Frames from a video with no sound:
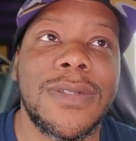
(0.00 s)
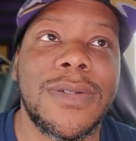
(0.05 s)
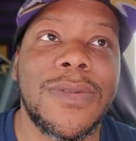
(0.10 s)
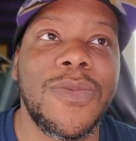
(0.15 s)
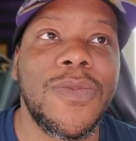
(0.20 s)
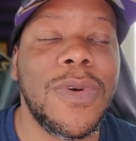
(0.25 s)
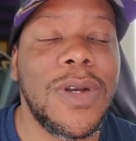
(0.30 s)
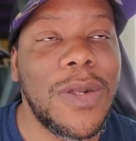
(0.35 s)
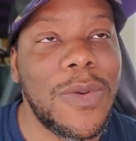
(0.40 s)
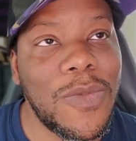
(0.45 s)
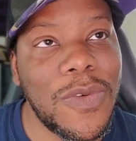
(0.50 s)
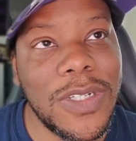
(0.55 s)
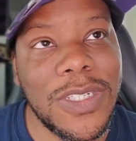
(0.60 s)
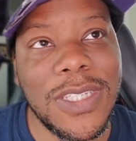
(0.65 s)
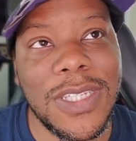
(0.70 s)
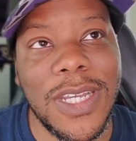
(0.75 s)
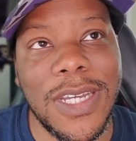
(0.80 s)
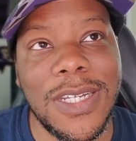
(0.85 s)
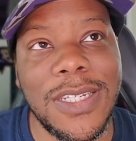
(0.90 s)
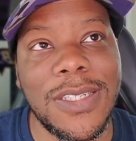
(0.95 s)
one was
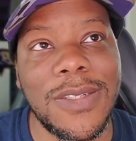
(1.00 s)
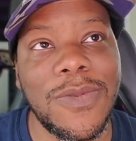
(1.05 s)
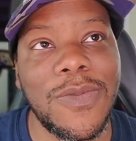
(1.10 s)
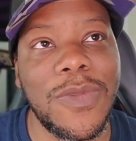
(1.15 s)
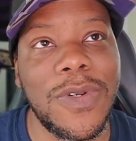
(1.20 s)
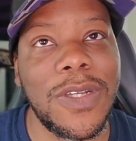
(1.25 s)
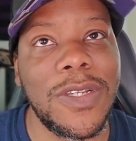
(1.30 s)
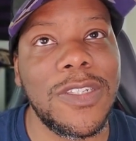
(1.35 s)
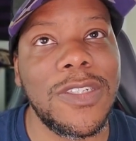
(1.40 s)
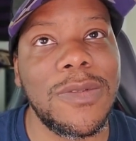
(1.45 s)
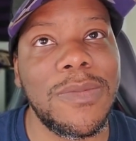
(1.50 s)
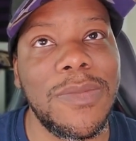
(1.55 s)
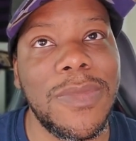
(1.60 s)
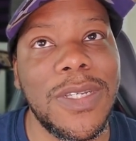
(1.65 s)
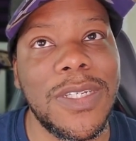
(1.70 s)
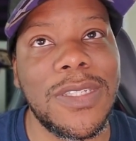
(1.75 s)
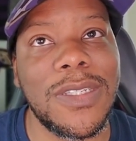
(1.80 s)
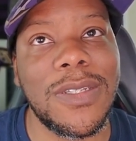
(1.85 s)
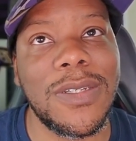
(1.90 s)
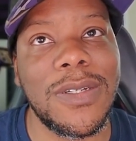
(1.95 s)
Tyson Wings
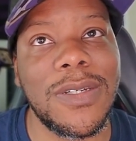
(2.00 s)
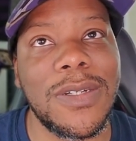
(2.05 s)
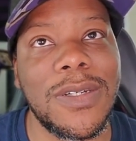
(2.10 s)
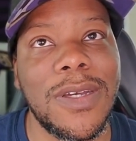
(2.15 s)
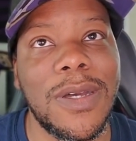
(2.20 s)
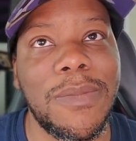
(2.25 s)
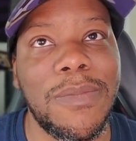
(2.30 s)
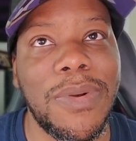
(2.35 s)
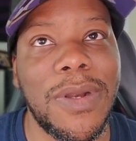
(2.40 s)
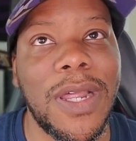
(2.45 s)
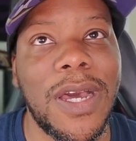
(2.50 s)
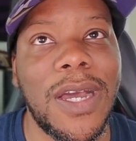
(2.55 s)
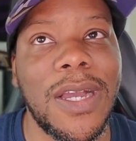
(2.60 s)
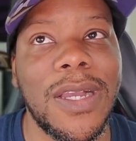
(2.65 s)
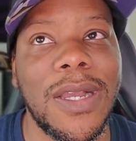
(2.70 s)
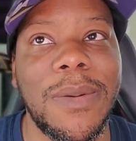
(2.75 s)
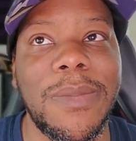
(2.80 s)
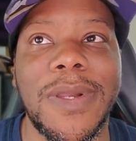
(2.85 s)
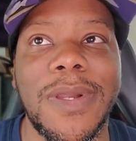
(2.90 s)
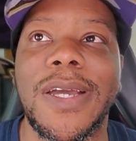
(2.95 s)
missed a, a block.
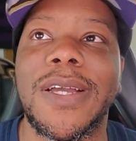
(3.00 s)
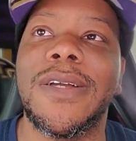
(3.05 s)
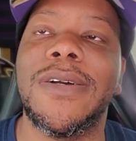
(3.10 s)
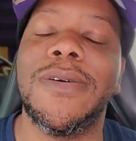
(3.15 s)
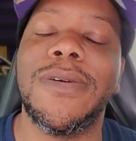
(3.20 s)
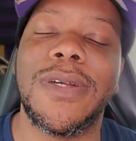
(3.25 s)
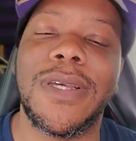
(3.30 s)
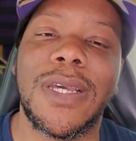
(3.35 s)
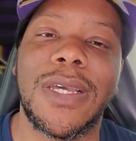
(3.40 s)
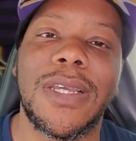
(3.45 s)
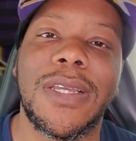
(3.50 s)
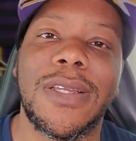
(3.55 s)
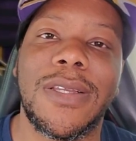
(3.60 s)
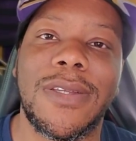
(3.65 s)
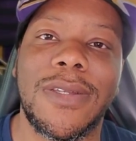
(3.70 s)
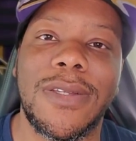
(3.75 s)
I'm like, okay,